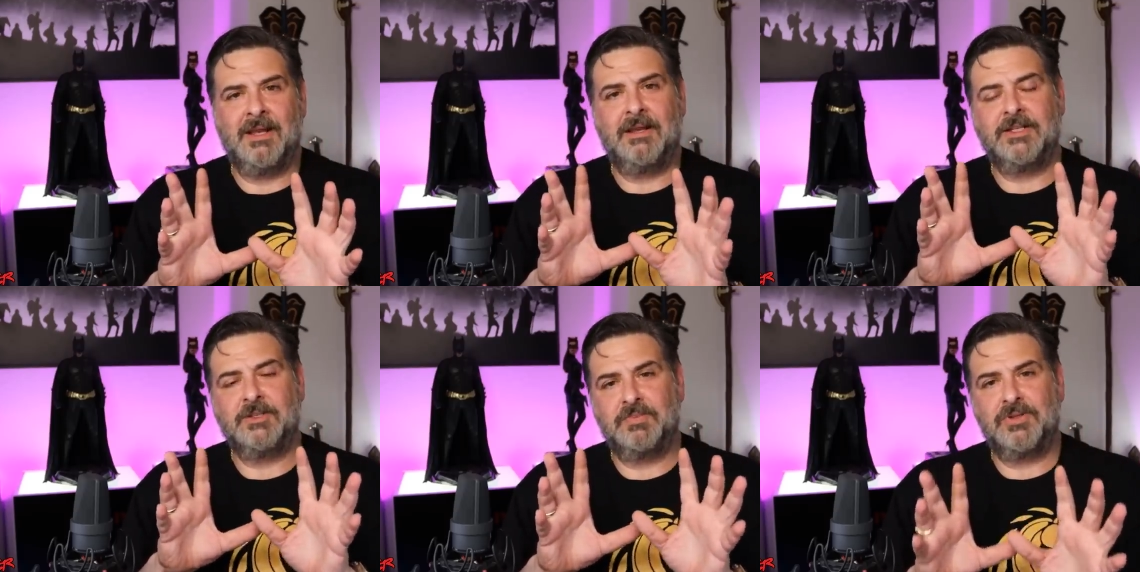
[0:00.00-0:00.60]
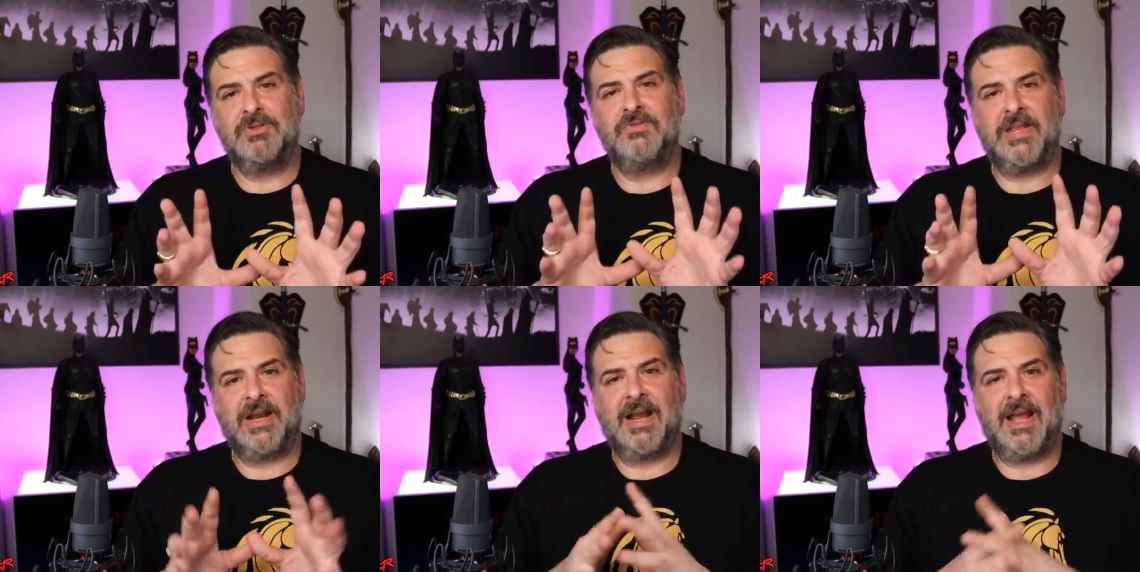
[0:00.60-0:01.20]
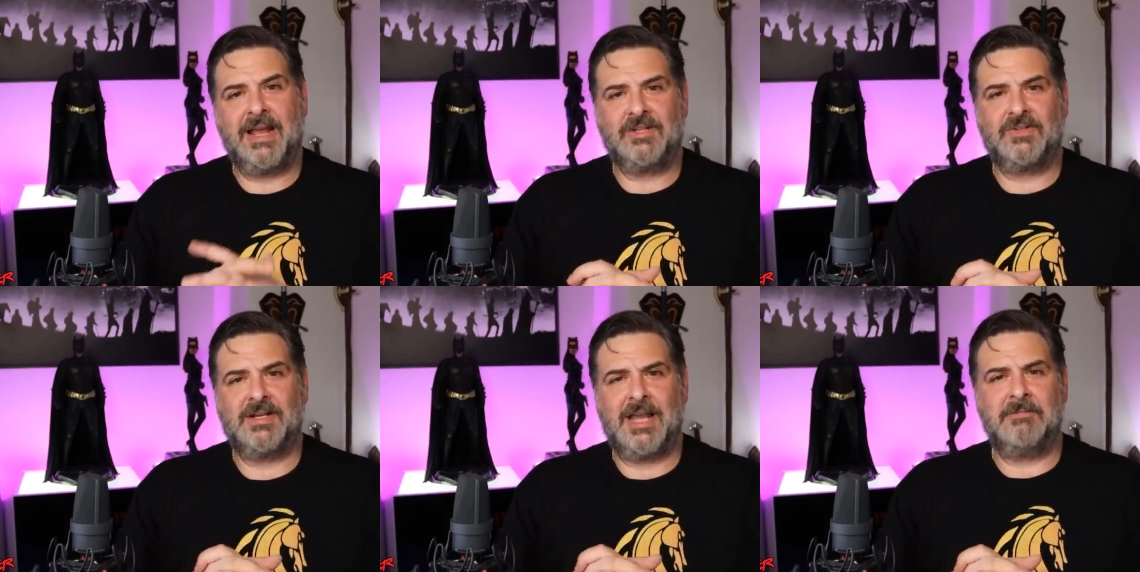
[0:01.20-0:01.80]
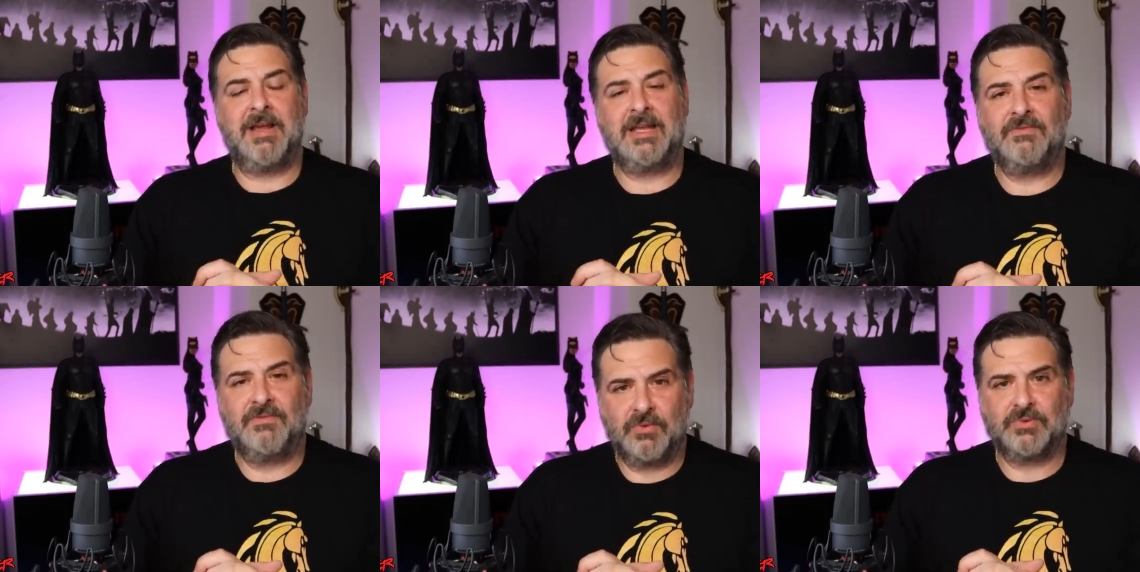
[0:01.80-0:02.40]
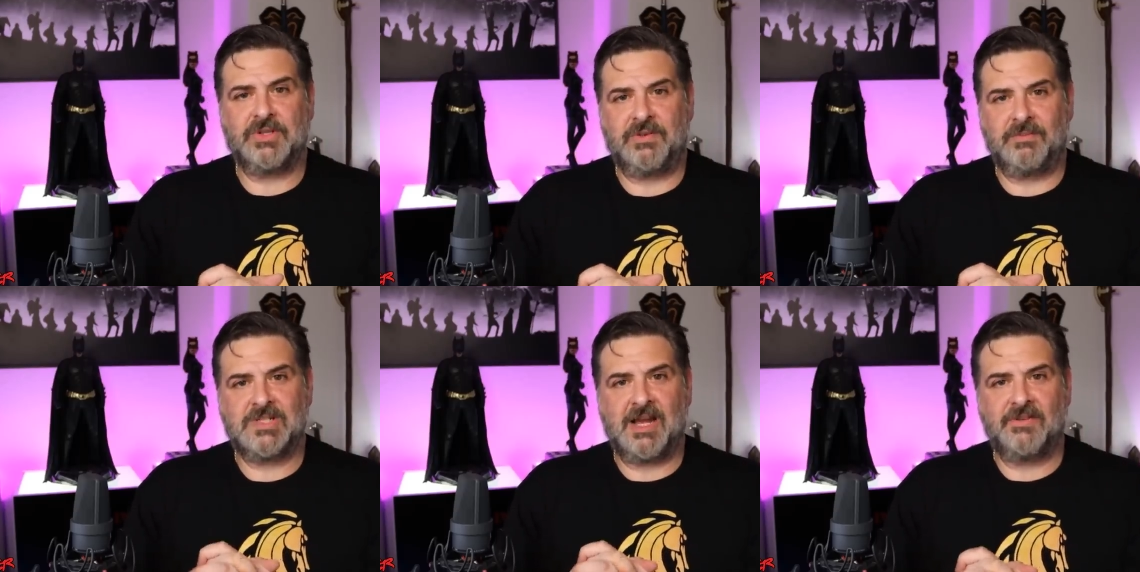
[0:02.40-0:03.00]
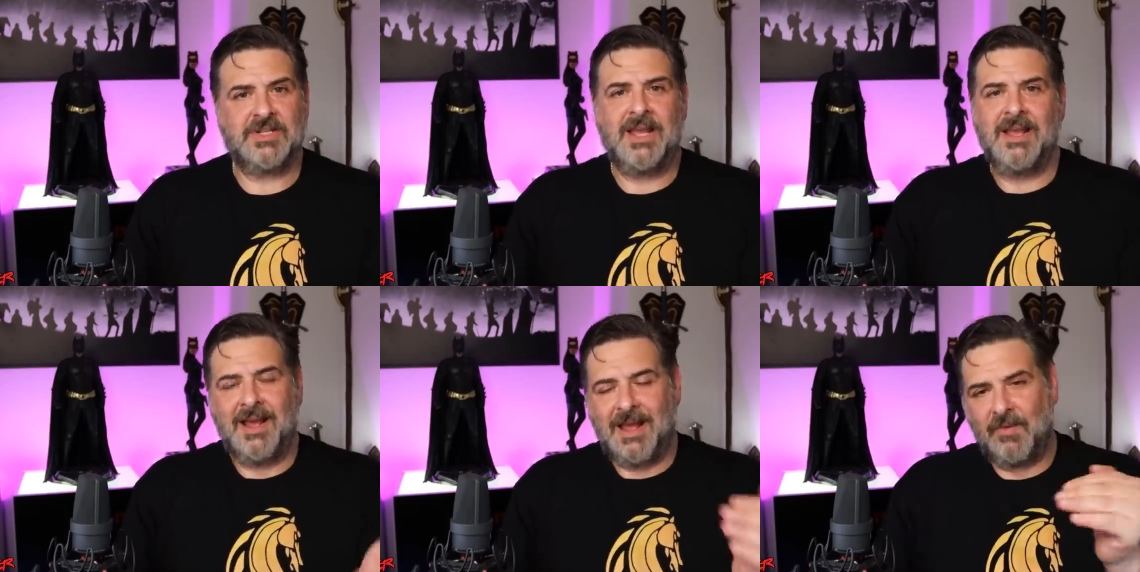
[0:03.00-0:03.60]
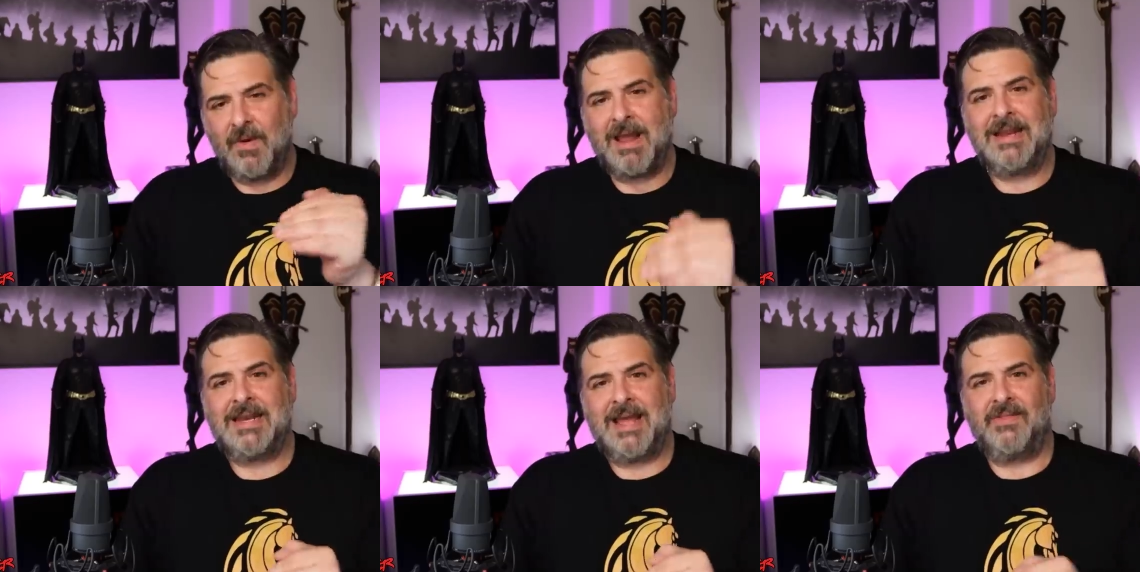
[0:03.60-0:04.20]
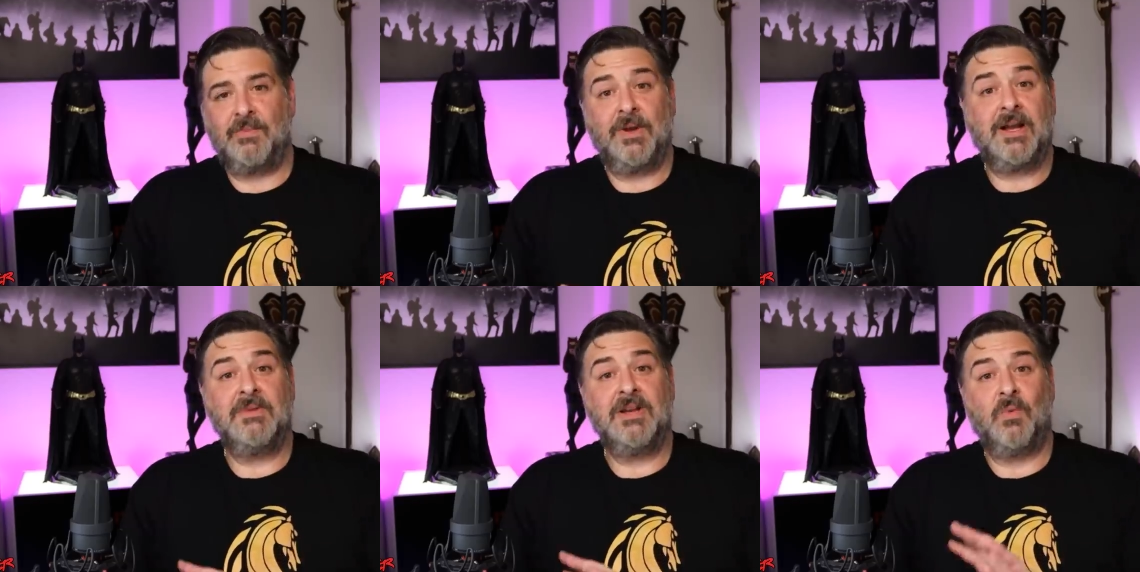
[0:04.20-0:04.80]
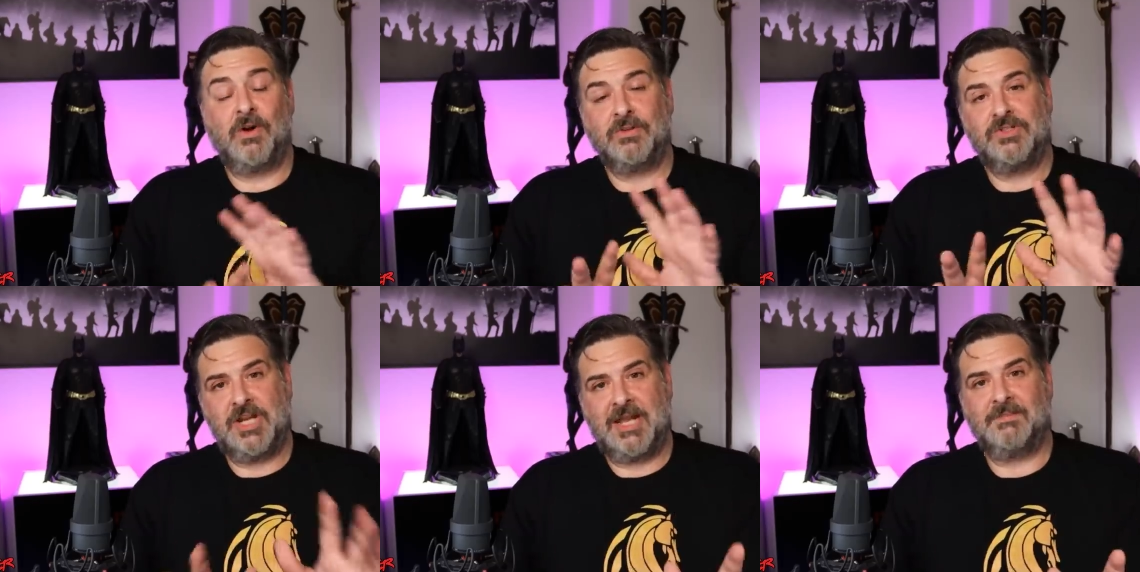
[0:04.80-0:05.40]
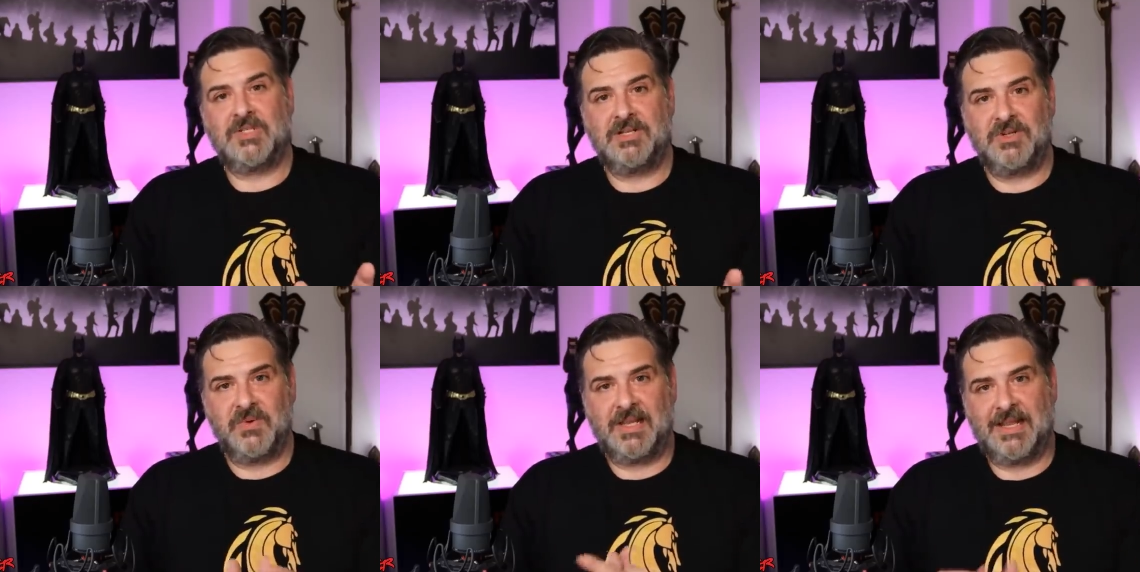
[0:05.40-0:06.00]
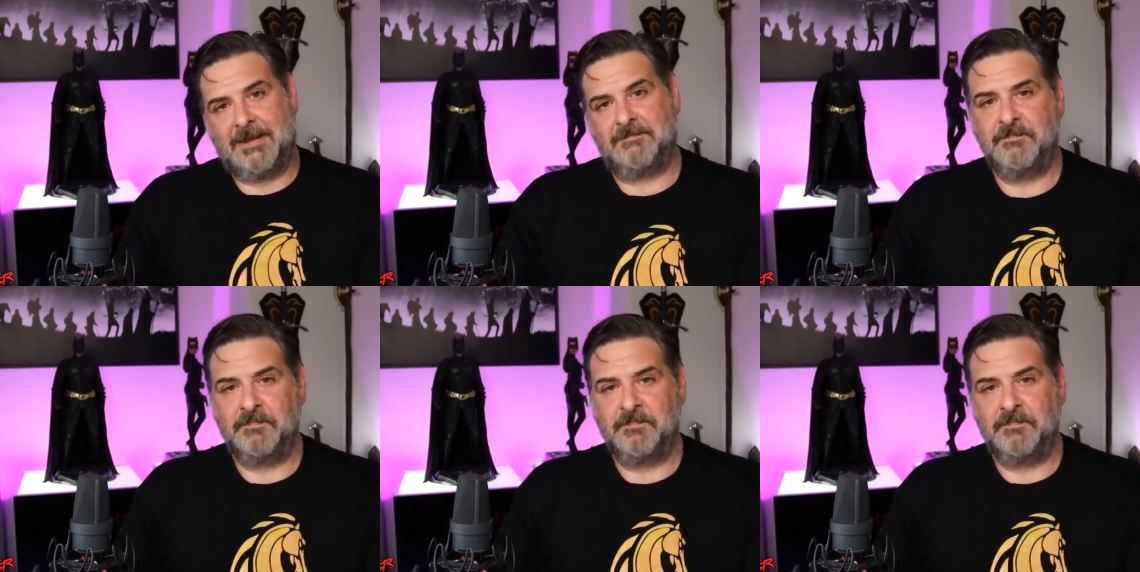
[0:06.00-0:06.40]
is prove their hatred and make fools of themselves. And right now, they're becoming world champs at doing that.